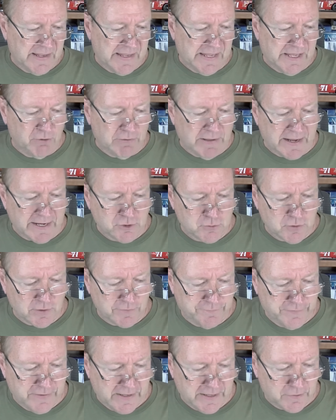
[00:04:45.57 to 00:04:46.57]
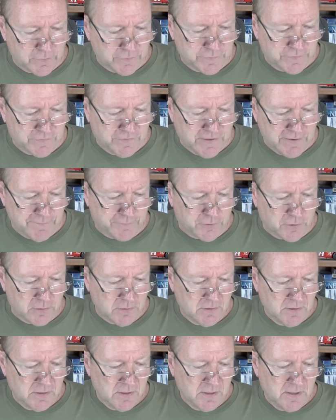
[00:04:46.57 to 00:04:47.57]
electric vehicles differ